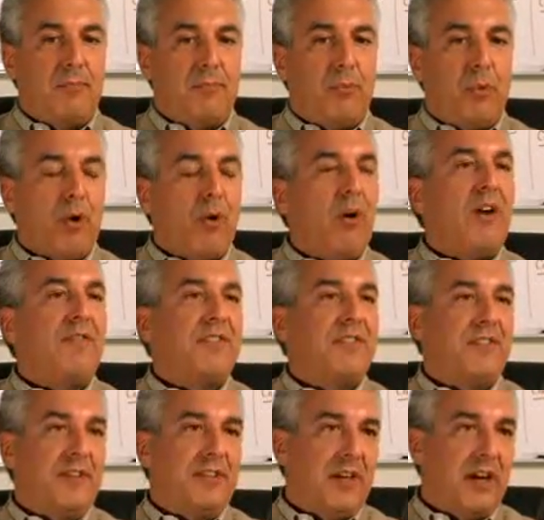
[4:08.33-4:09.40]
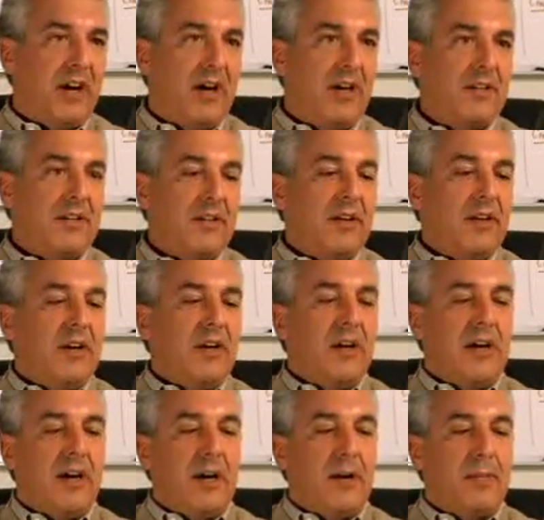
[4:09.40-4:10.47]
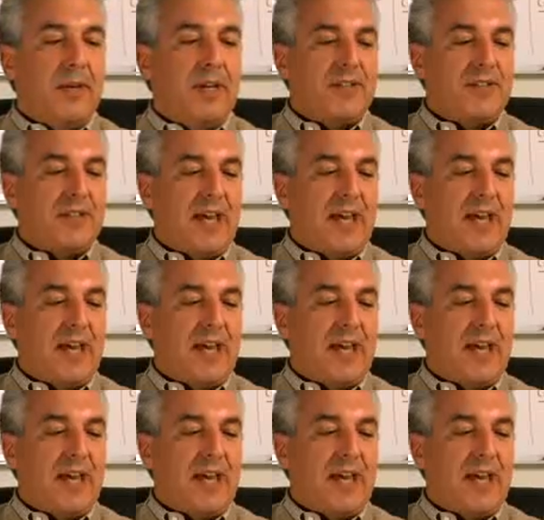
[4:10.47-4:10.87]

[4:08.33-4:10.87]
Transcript: more often than not, it's